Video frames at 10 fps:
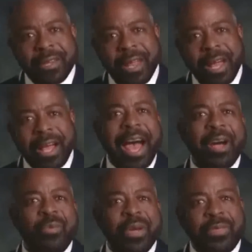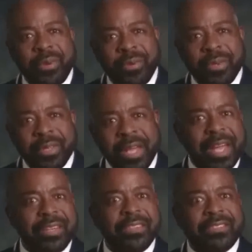like I went through, and
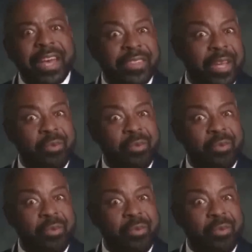they decide they